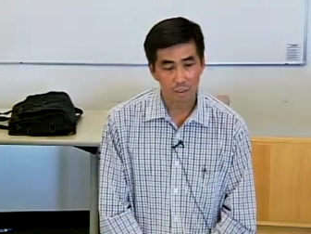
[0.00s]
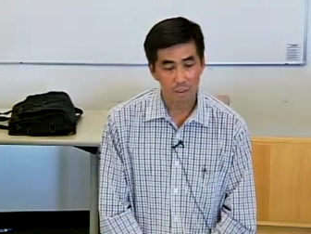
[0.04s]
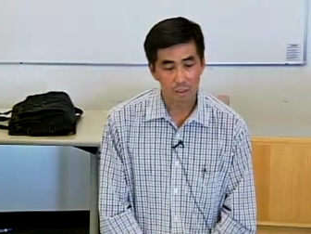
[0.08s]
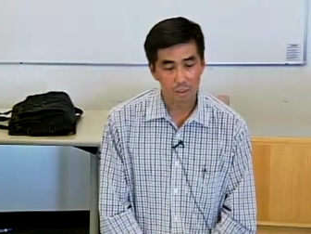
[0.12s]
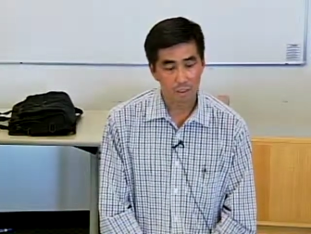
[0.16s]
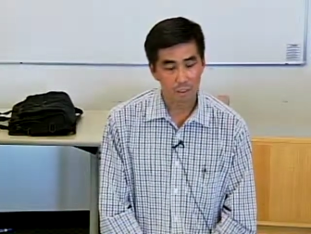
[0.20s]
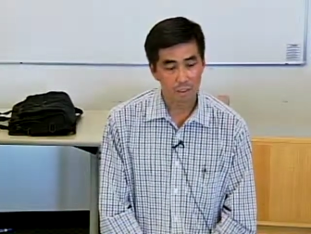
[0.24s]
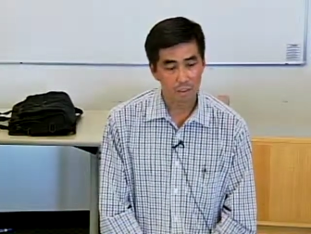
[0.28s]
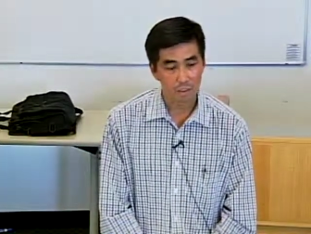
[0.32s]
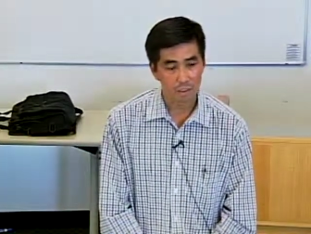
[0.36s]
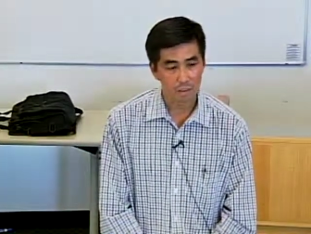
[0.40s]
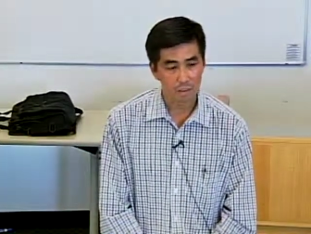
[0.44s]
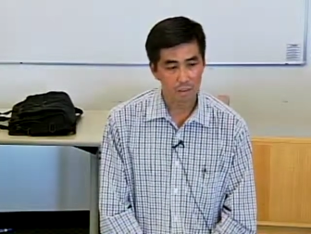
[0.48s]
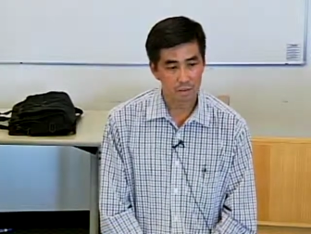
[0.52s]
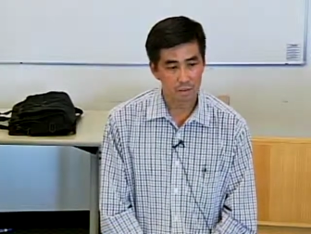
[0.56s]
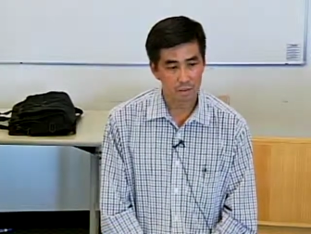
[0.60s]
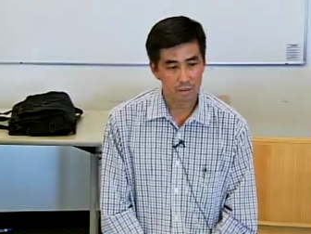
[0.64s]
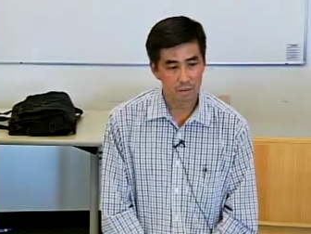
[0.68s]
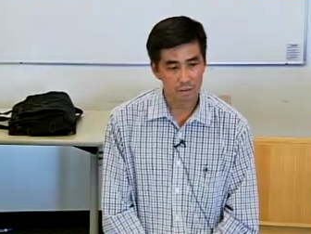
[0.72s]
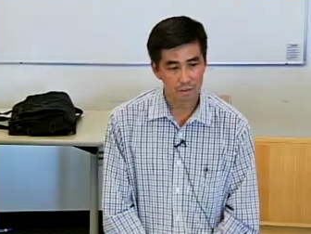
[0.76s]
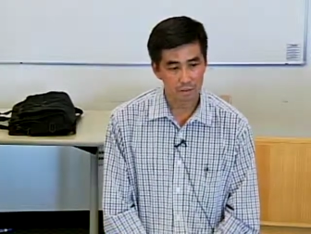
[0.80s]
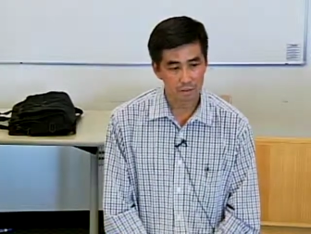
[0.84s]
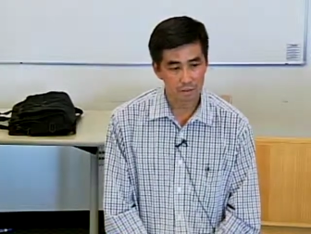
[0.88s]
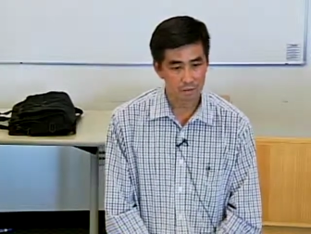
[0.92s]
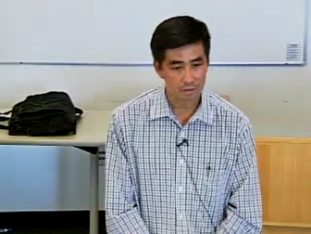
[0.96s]
uh,
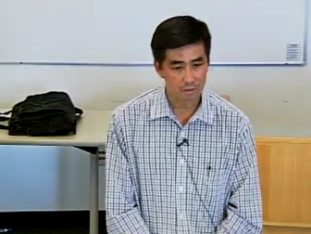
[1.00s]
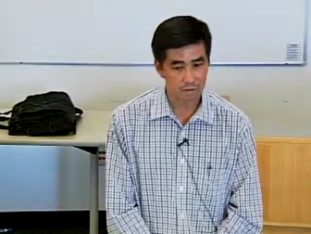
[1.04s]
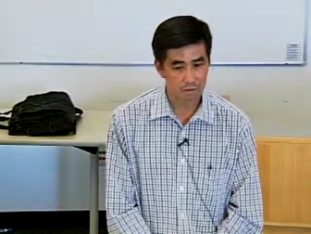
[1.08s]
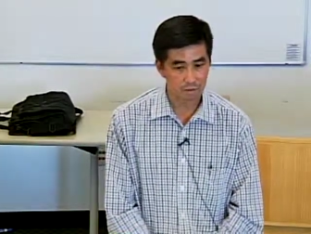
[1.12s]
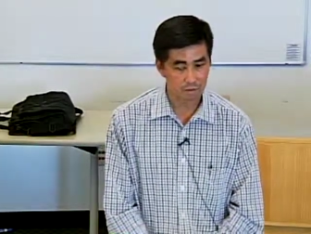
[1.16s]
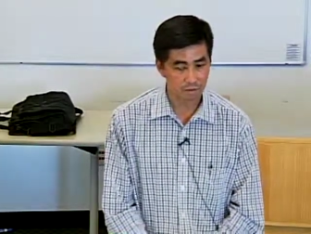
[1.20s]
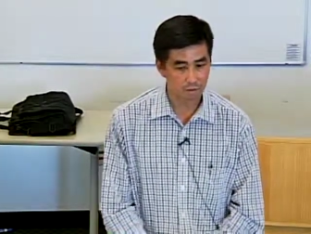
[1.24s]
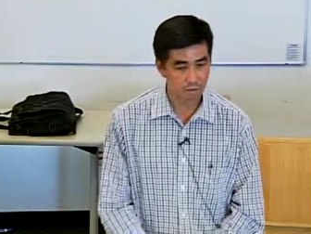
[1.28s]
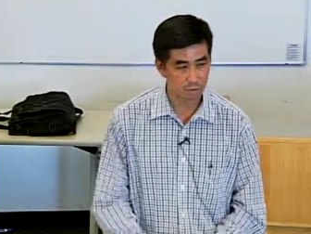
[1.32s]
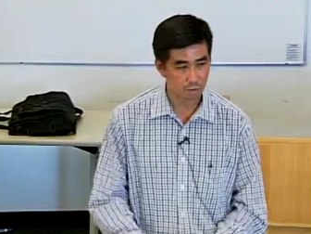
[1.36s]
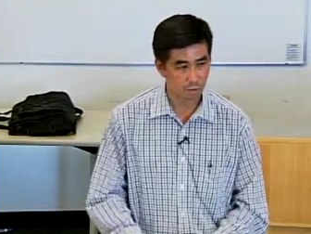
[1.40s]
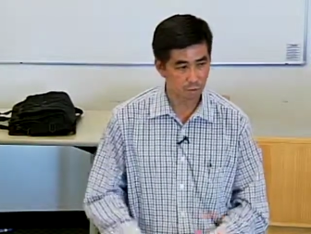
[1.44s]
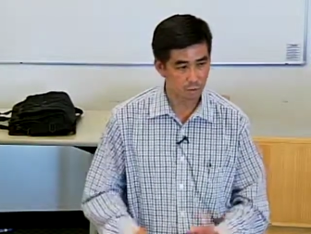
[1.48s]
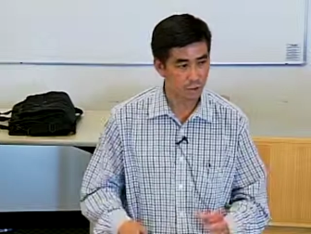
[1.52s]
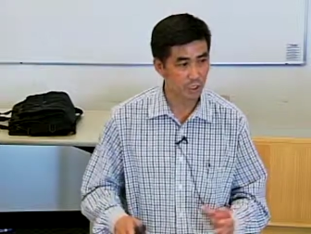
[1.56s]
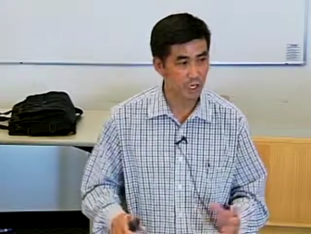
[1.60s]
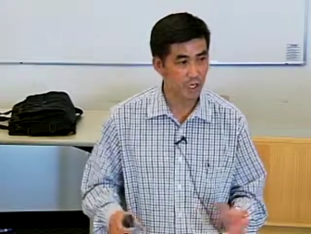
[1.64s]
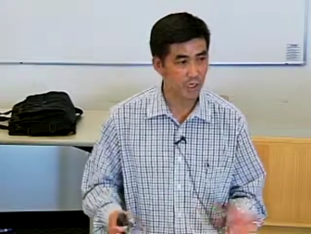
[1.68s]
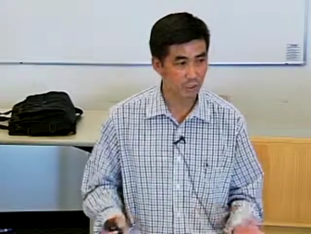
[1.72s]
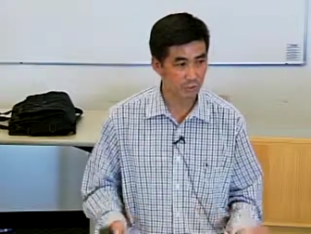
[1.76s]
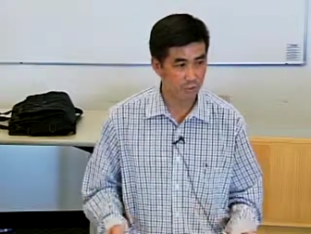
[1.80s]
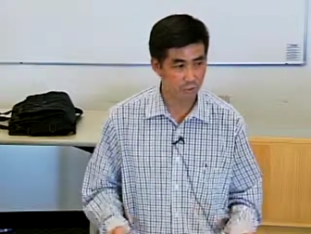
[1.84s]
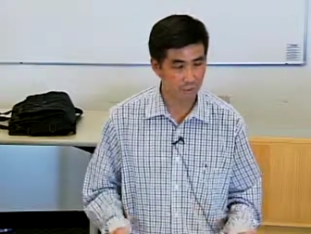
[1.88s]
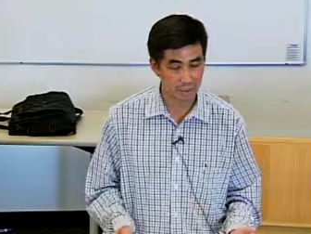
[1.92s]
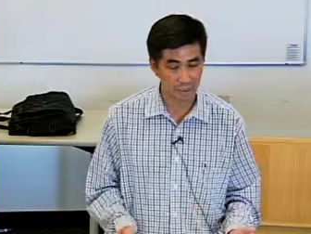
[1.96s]
we're
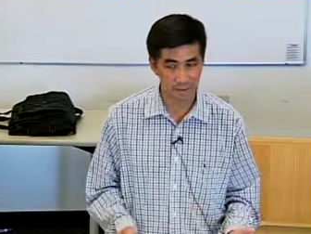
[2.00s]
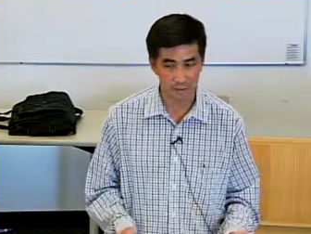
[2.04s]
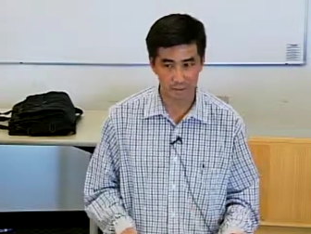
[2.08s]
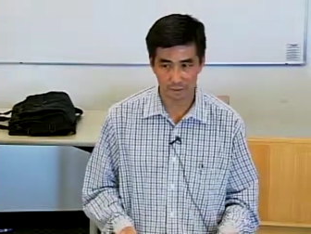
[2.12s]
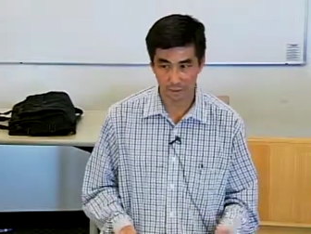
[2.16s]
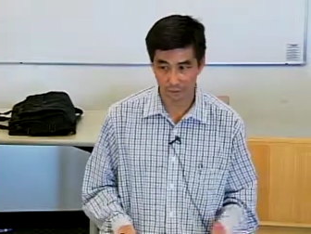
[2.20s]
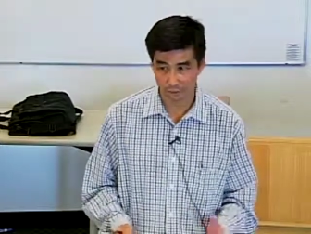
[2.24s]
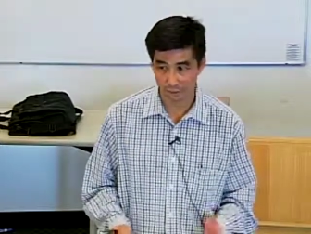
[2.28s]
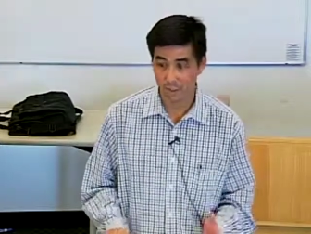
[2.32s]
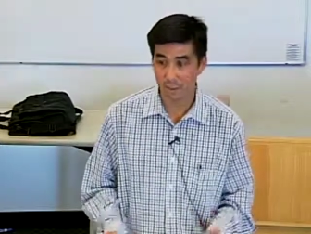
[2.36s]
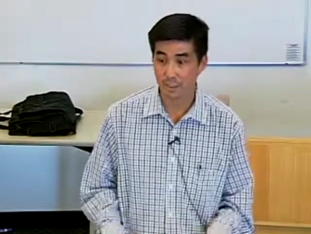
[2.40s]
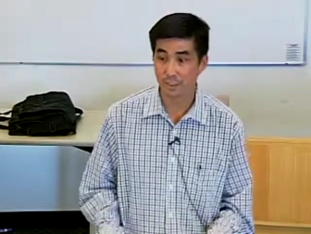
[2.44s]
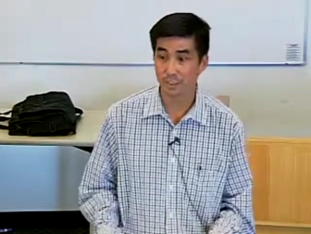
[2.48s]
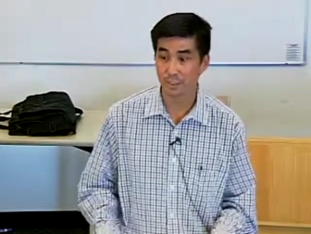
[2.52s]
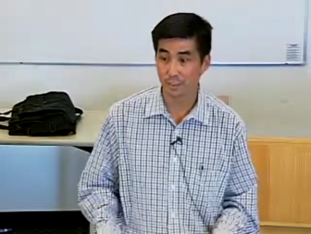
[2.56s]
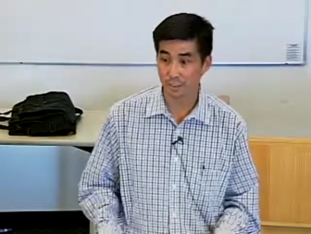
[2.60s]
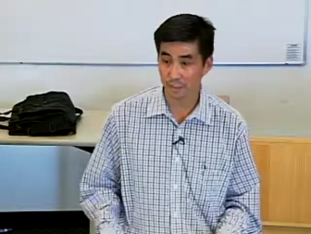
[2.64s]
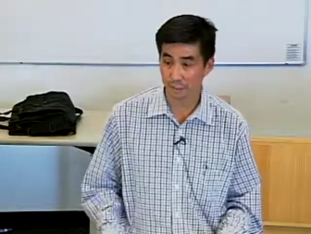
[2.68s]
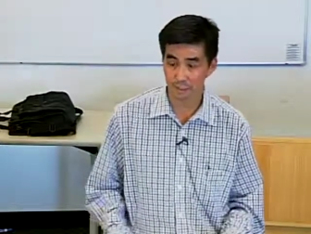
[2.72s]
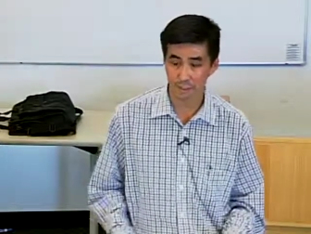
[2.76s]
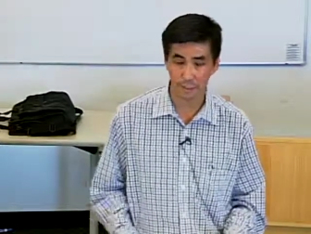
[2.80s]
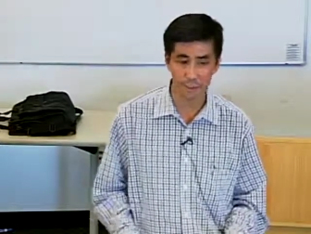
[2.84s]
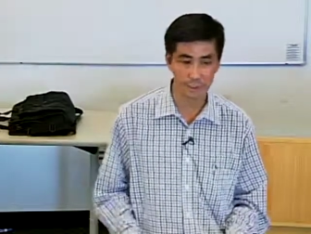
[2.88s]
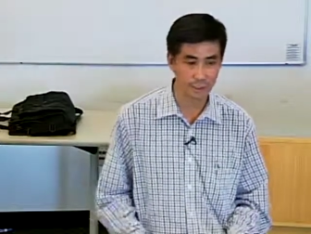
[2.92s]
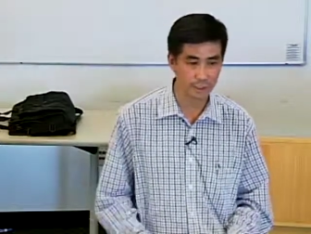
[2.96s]
talking about a, a very
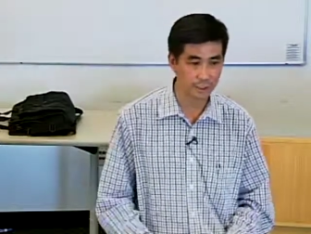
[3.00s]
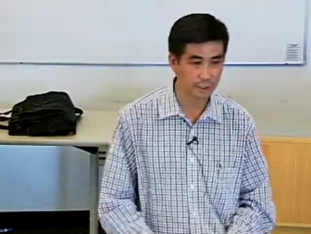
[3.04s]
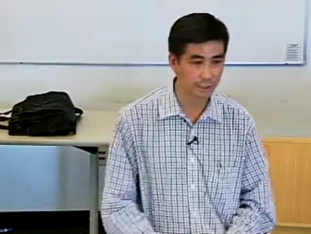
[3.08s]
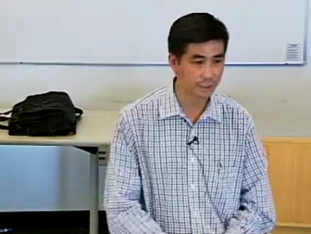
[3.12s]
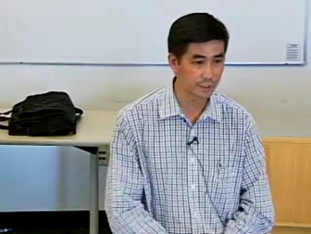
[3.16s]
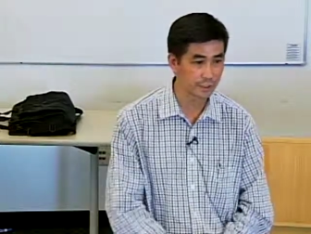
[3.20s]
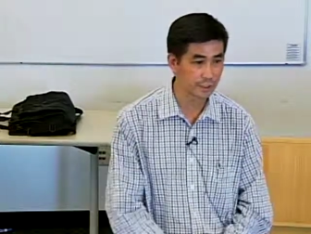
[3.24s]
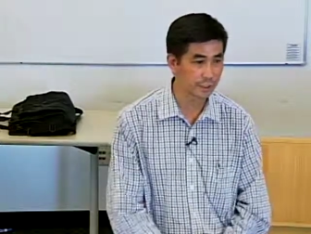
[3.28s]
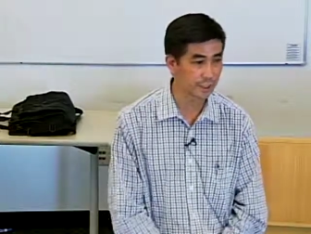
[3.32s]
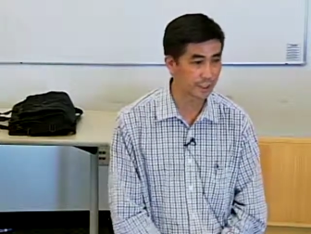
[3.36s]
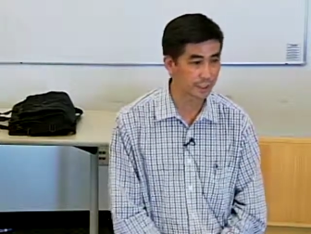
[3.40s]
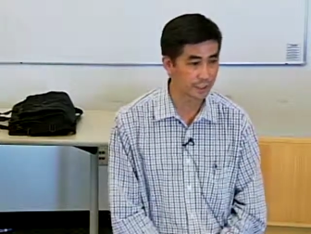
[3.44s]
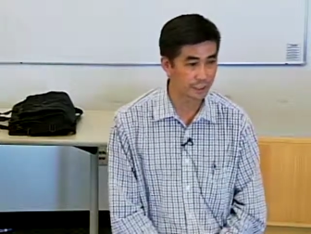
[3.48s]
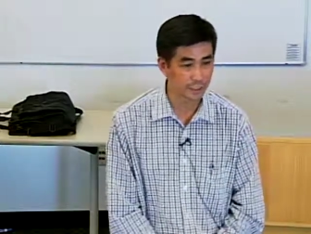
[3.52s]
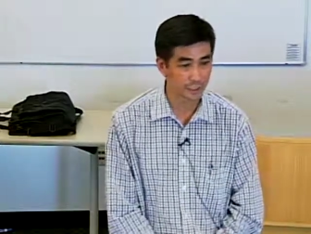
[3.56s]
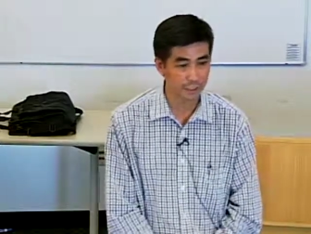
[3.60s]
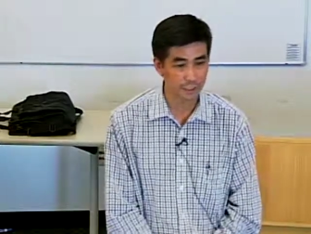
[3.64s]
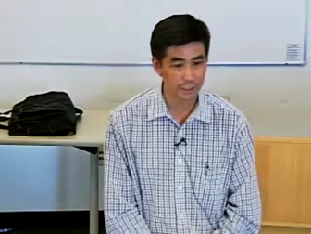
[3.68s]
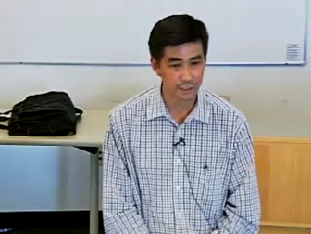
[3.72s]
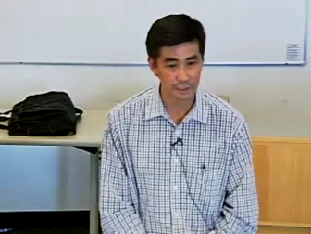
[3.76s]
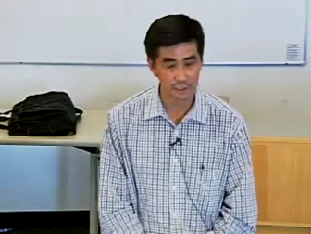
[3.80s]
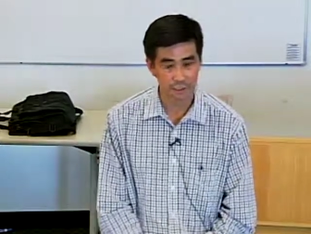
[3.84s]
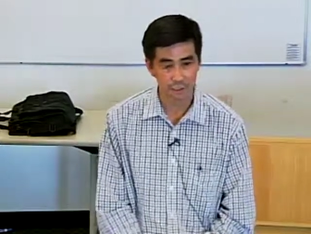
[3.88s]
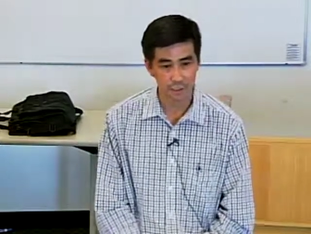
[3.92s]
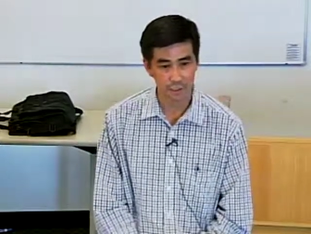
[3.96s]
serious condition in
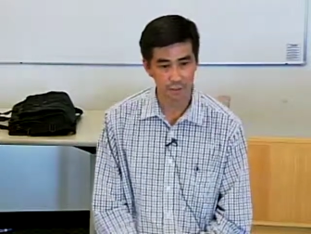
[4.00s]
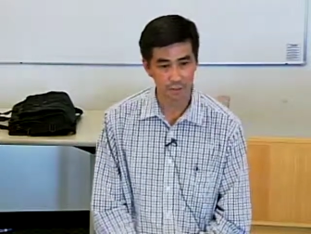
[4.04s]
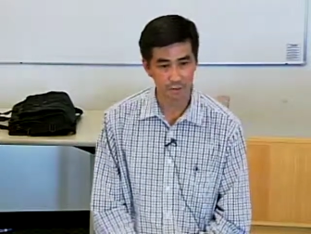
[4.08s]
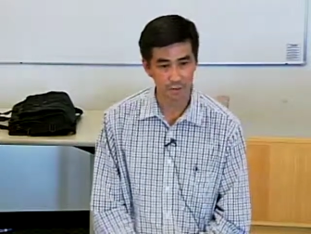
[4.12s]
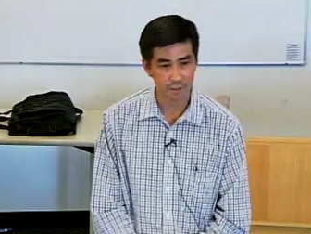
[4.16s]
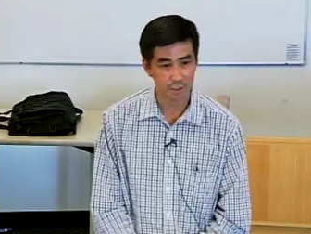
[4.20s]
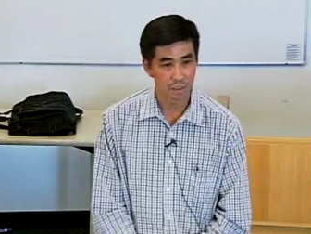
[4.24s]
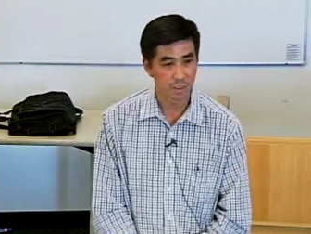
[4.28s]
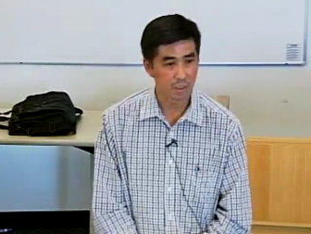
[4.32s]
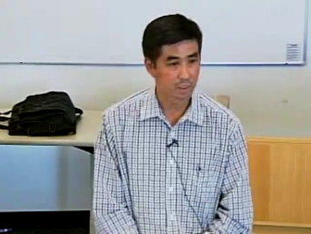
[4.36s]
ADHD.